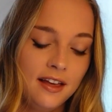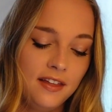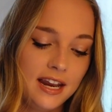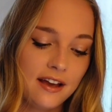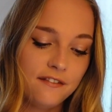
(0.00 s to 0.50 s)

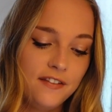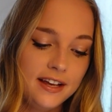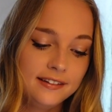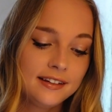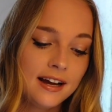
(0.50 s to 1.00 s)
Then I have
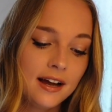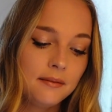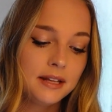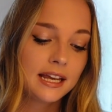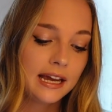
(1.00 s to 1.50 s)

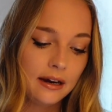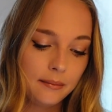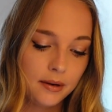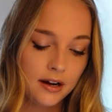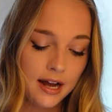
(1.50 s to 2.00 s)
FaceTime, the
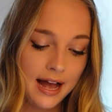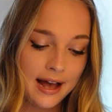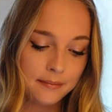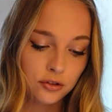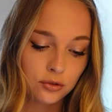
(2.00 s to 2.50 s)
camera,
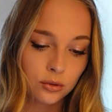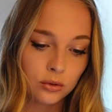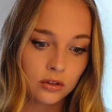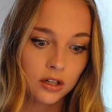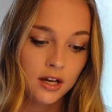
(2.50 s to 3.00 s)
App
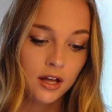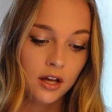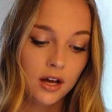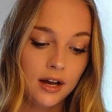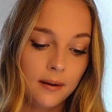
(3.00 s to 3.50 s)
Store,
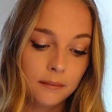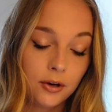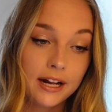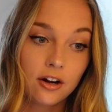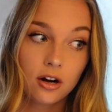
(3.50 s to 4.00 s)

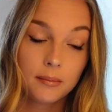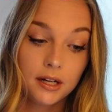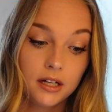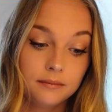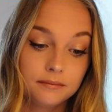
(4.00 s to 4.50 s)
Credit
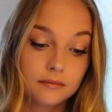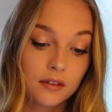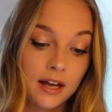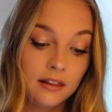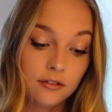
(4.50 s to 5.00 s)

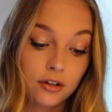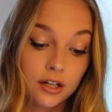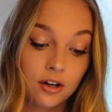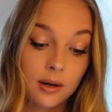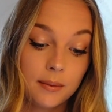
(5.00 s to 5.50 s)
Karma. I love
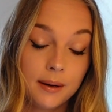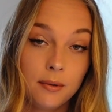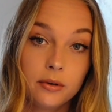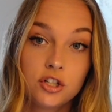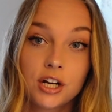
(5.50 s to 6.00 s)
Credit Karma.
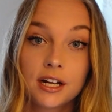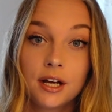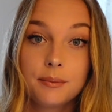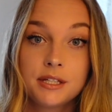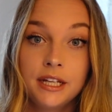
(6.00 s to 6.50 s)
I'm always
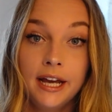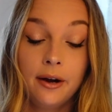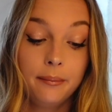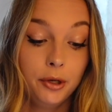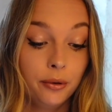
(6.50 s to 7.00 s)
checking up to see
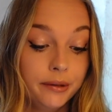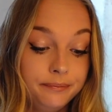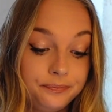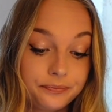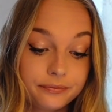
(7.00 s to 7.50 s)
how I'm
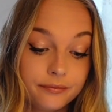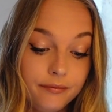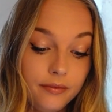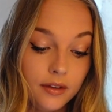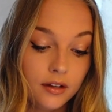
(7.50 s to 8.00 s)
doing.
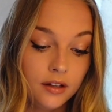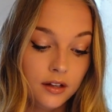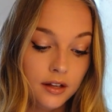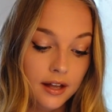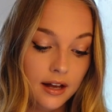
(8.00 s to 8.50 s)

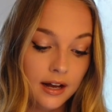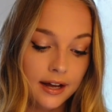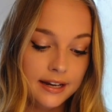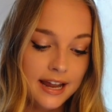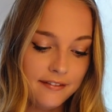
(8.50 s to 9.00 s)

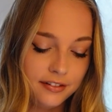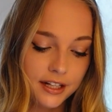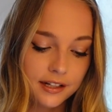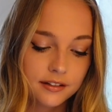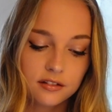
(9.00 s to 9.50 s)

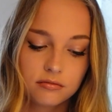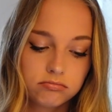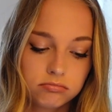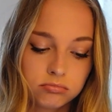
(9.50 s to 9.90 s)
Netflix.